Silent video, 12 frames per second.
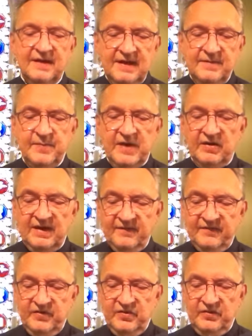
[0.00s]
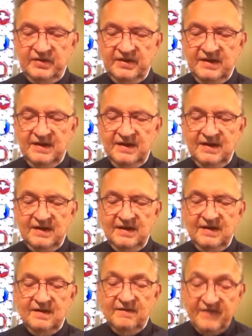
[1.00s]
and bearing fruit,
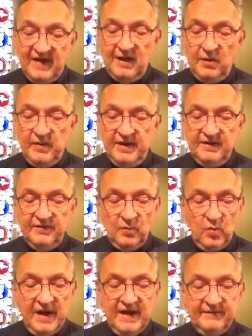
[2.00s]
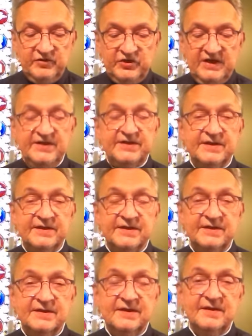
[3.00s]
following the way of
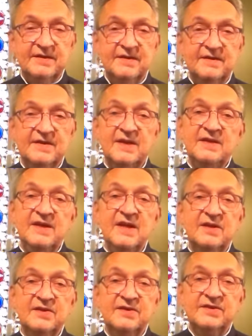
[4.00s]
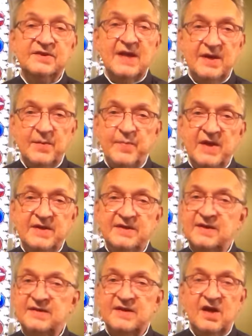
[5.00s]
Jesus that yields an
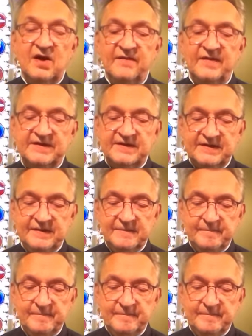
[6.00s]
abundant harvest.